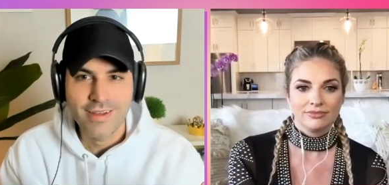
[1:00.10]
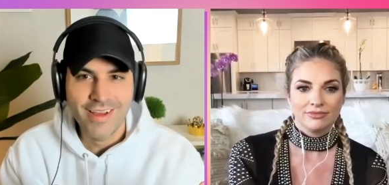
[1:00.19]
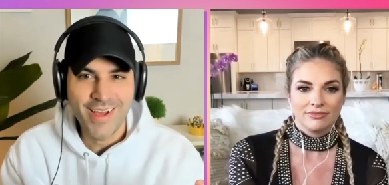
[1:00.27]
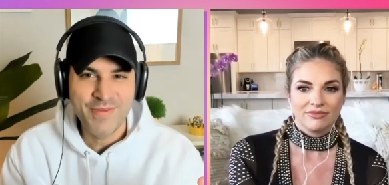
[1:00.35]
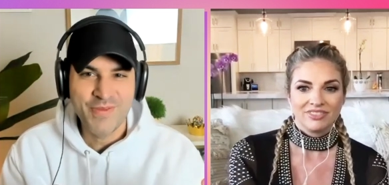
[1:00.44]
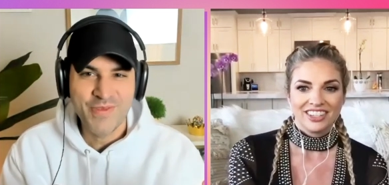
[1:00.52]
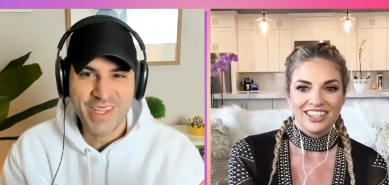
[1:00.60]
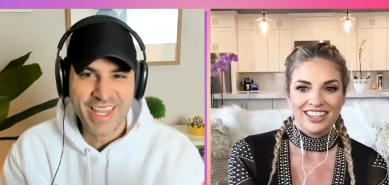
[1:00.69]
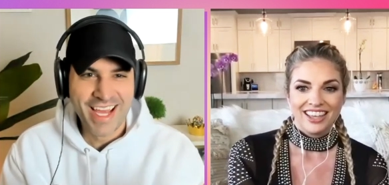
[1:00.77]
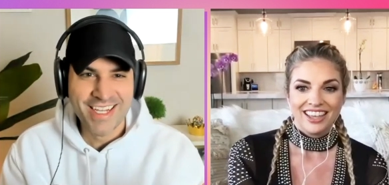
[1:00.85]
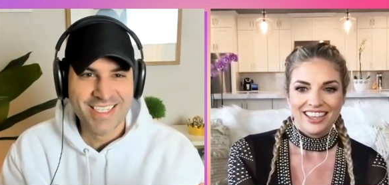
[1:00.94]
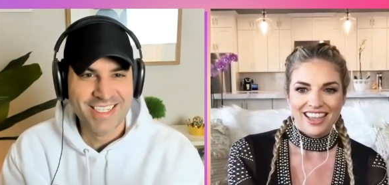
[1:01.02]
Speaker 1: um,
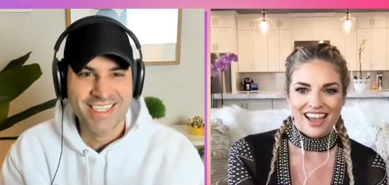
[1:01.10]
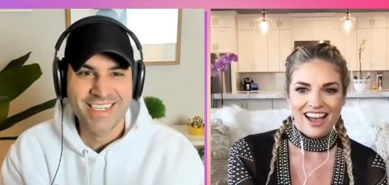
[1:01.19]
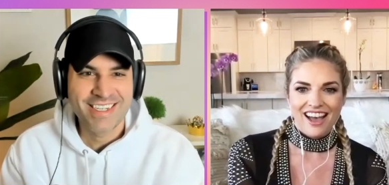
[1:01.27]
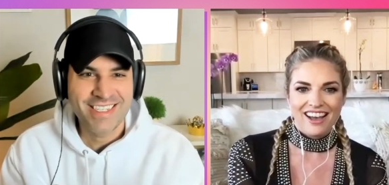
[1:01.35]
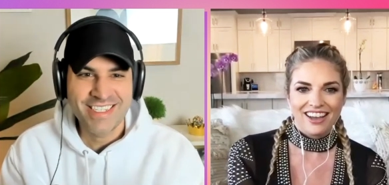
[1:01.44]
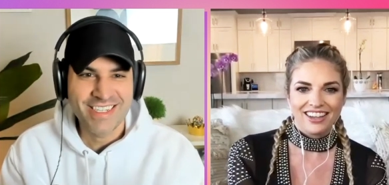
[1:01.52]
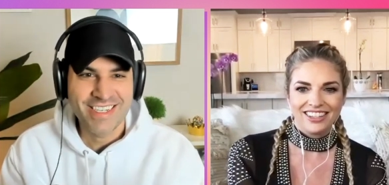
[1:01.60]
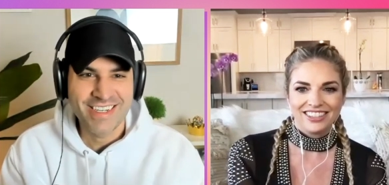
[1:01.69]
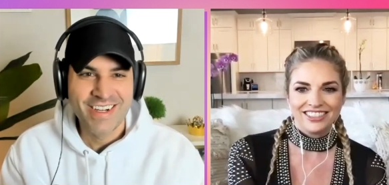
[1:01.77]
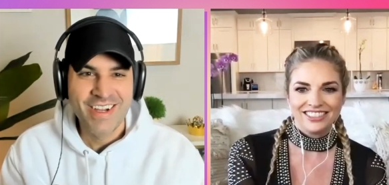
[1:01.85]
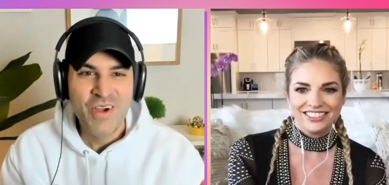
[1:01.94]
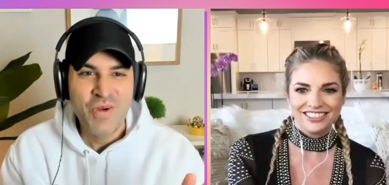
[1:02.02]
with Ashton yeah.
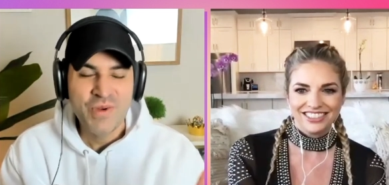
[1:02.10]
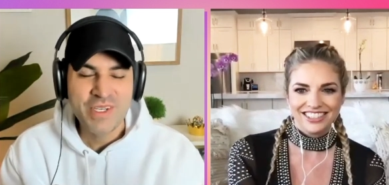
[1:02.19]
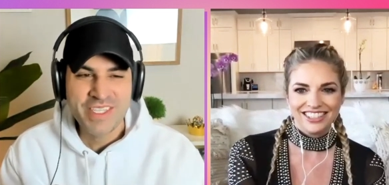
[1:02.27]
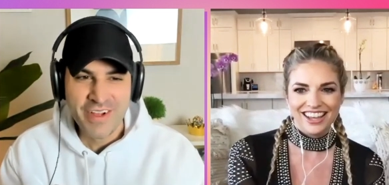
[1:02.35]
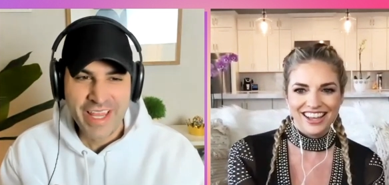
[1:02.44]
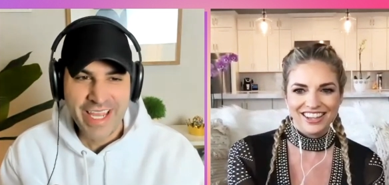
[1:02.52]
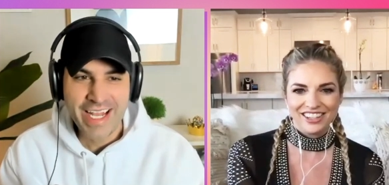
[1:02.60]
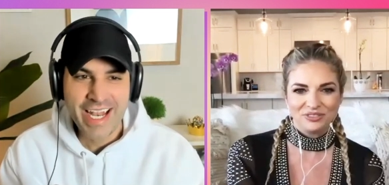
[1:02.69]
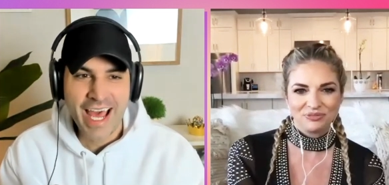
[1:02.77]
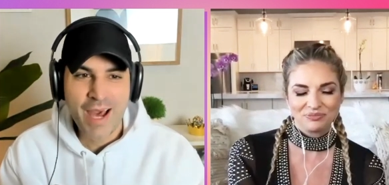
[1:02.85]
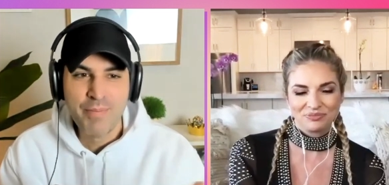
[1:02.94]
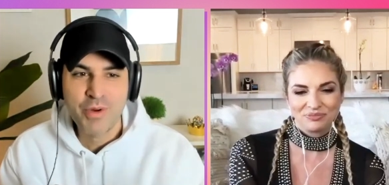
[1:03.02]
Kutcher. Was yeah. there like
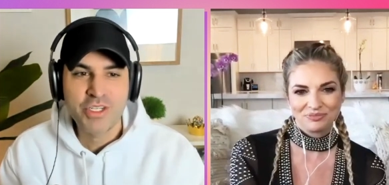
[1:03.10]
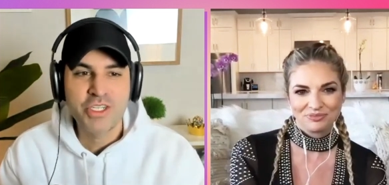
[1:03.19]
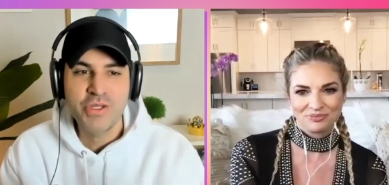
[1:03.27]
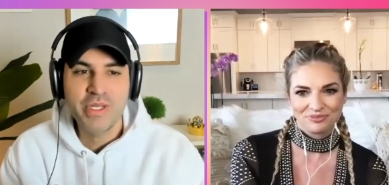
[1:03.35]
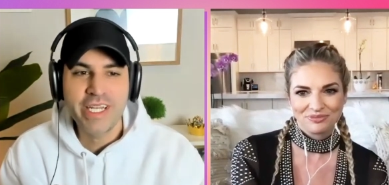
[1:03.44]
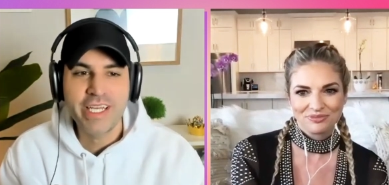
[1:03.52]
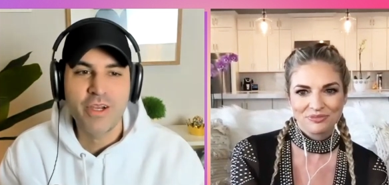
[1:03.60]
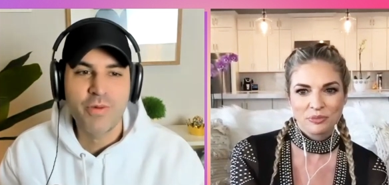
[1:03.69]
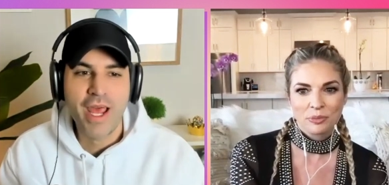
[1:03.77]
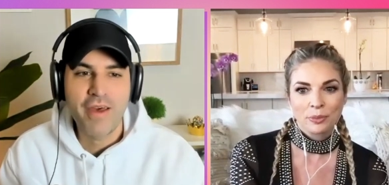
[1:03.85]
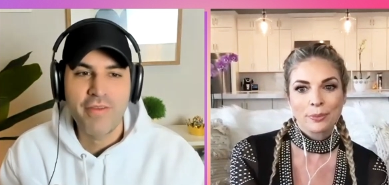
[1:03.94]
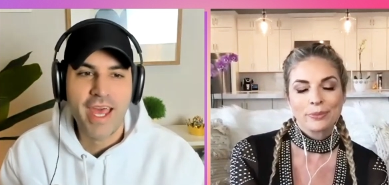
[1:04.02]
an opportunity
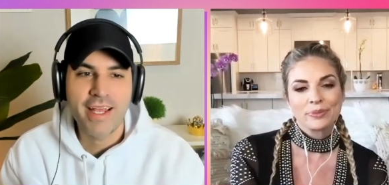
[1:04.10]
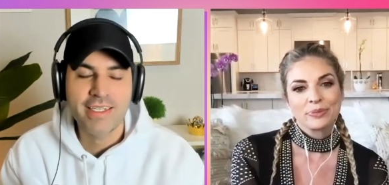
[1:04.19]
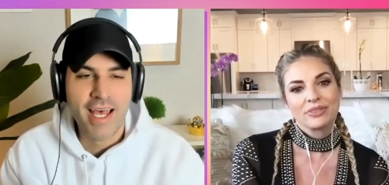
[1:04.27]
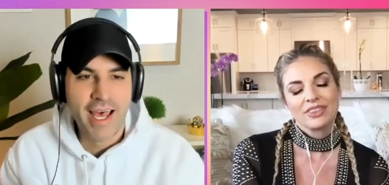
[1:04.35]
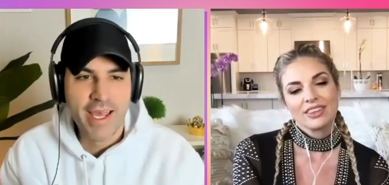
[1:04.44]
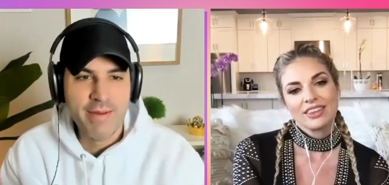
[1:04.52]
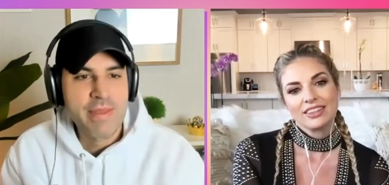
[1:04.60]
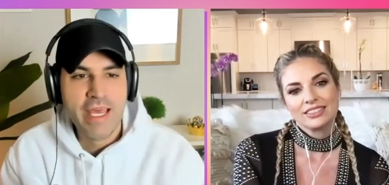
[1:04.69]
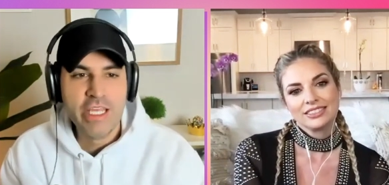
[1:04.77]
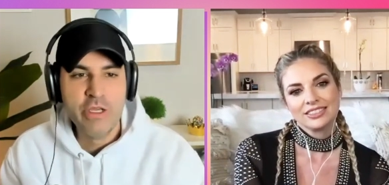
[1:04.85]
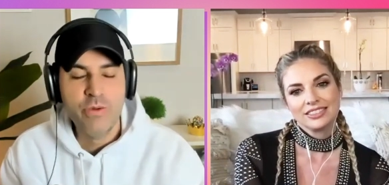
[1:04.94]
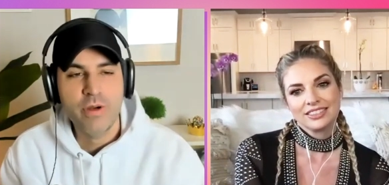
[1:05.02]
around that
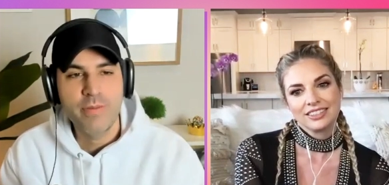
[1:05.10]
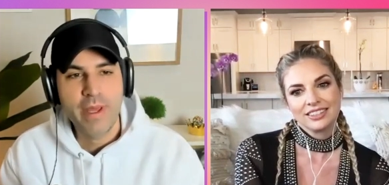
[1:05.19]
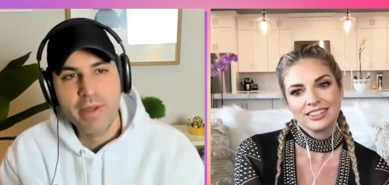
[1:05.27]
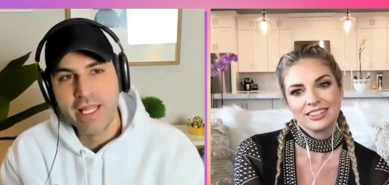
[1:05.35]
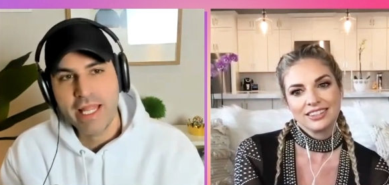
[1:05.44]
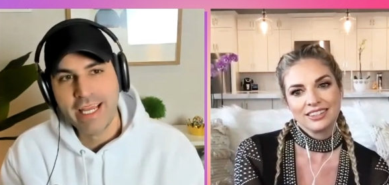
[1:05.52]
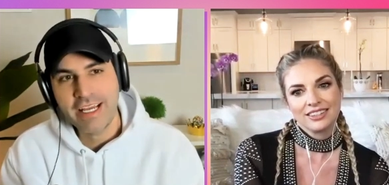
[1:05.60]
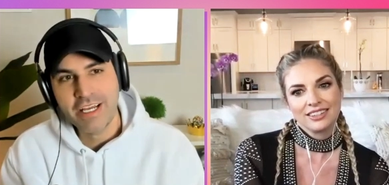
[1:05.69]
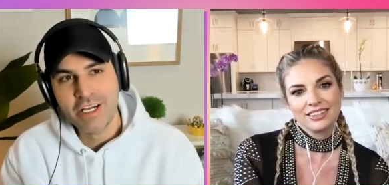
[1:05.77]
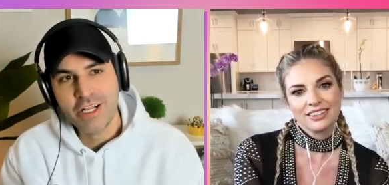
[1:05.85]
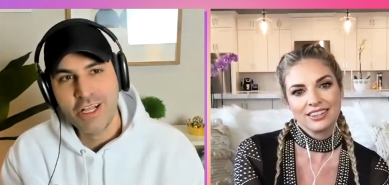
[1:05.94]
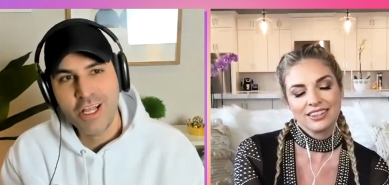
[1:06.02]
time that you were maybe
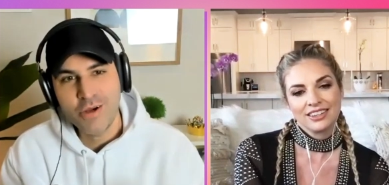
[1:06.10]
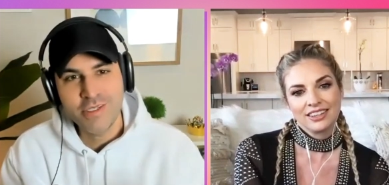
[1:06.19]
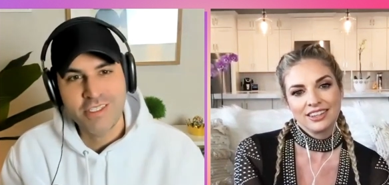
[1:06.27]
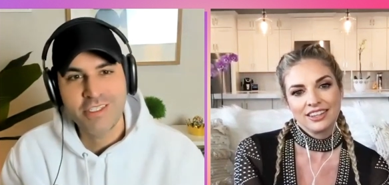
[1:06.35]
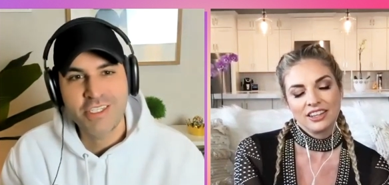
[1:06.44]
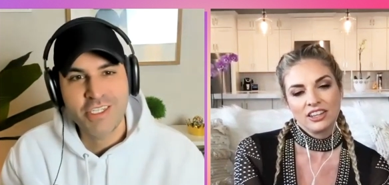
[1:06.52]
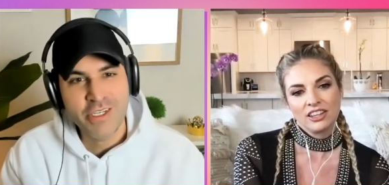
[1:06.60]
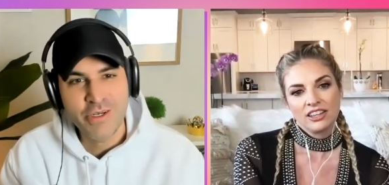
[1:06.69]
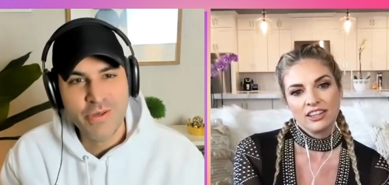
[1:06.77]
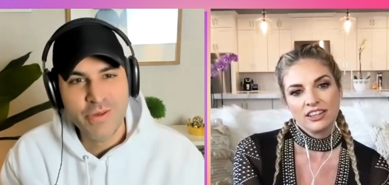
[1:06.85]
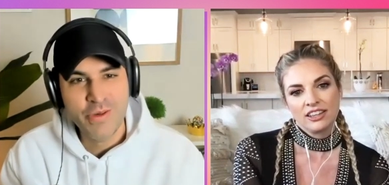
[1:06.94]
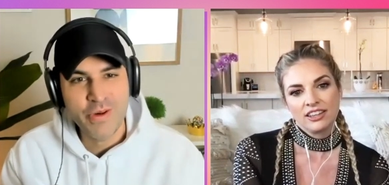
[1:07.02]
like close
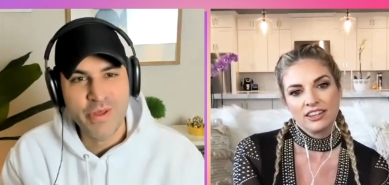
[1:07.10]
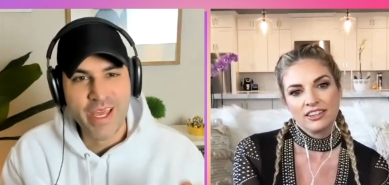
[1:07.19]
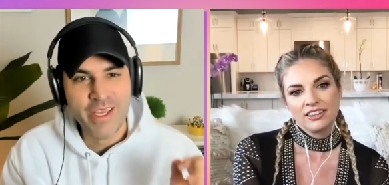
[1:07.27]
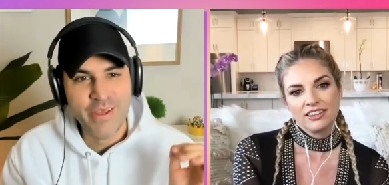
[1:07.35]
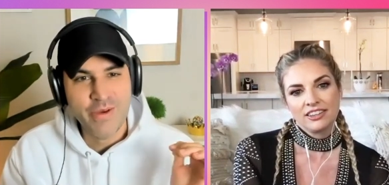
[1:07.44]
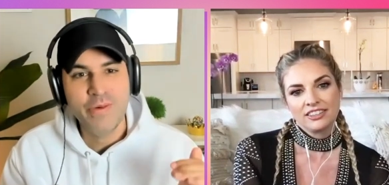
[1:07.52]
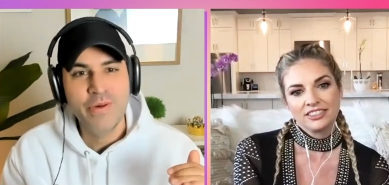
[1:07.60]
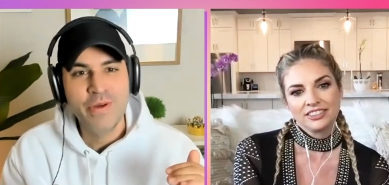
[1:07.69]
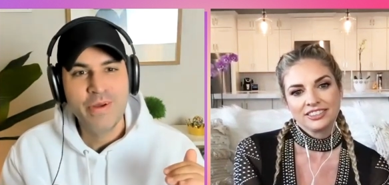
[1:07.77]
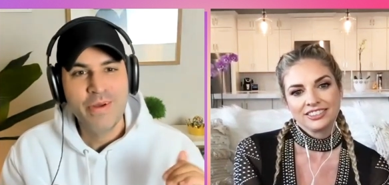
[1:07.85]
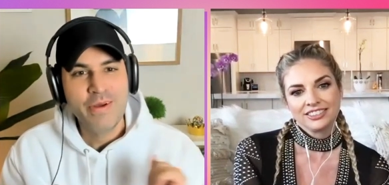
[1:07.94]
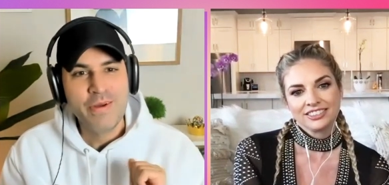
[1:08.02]
to or that you
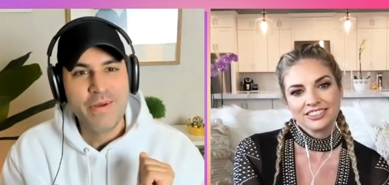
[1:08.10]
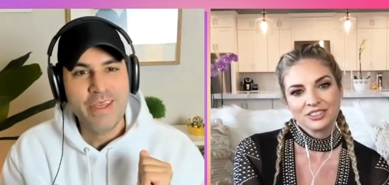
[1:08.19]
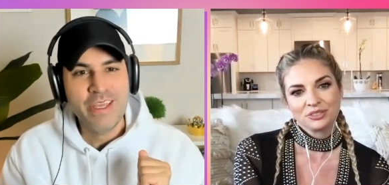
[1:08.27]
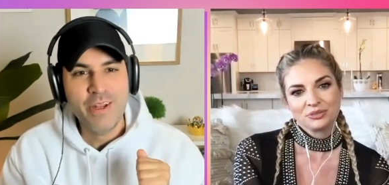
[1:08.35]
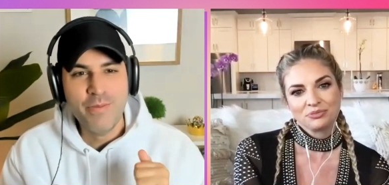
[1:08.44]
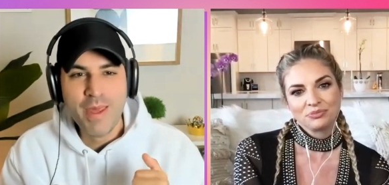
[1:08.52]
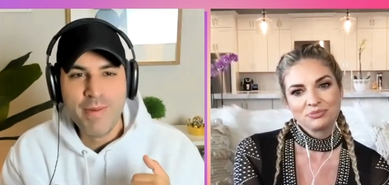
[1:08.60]
you know